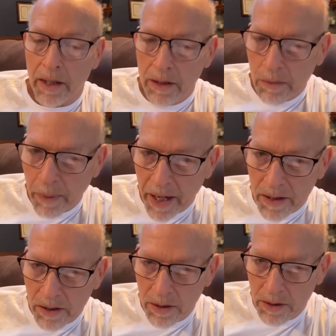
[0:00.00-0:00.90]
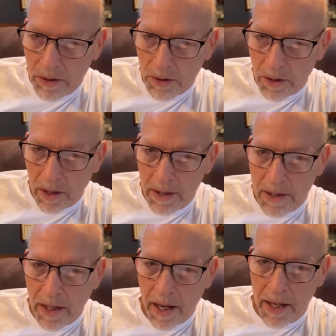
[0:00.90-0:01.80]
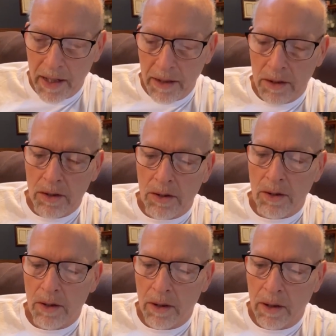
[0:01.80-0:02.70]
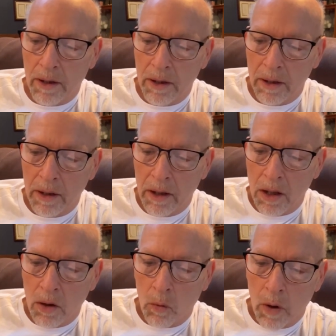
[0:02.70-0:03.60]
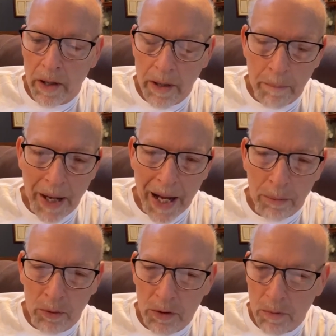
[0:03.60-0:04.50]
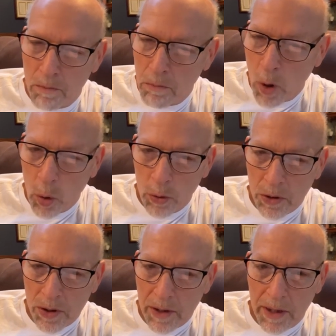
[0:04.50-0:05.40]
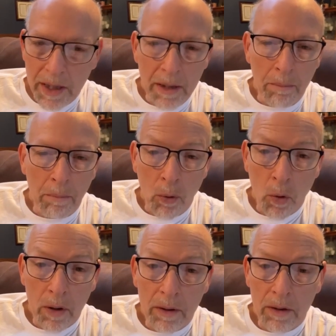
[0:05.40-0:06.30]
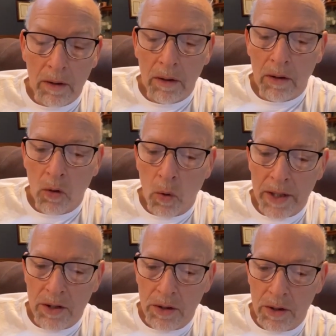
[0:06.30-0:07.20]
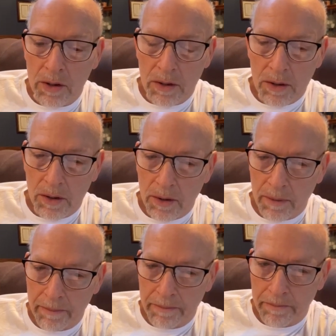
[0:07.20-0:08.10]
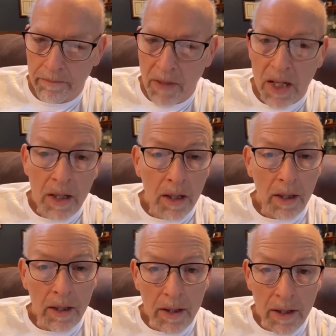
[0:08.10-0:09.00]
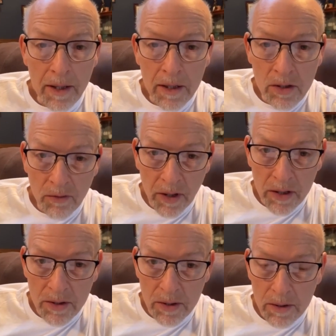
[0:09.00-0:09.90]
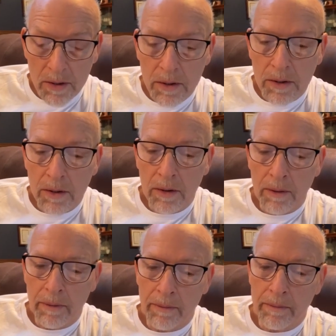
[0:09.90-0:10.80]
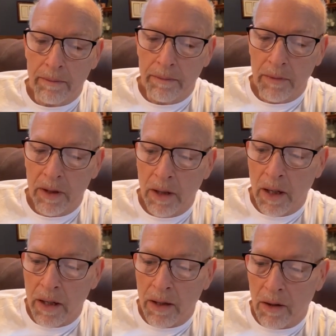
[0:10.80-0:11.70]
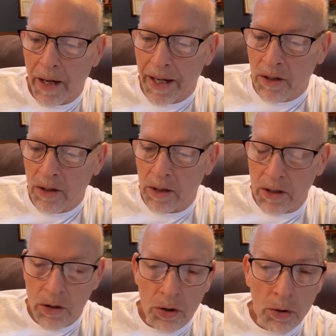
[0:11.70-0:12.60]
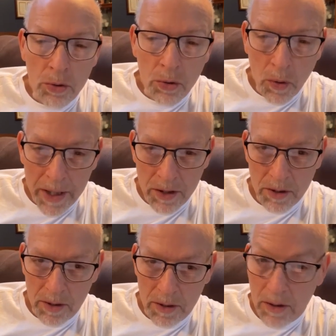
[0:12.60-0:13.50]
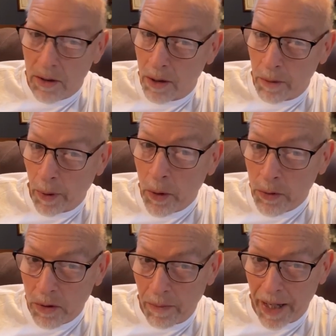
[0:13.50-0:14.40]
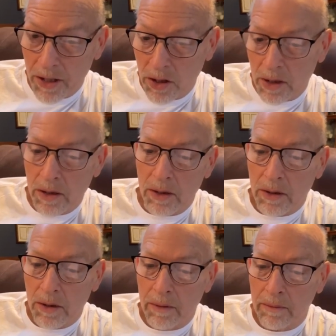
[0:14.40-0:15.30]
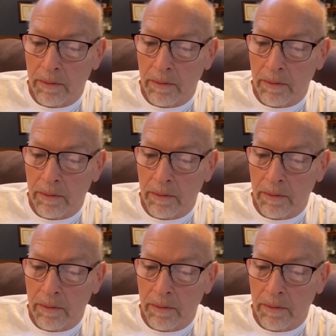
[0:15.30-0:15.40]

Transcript: Now, this passage contains one of the Bible's most important questions. In these verses, there are actually two questions that are posed by Jesus.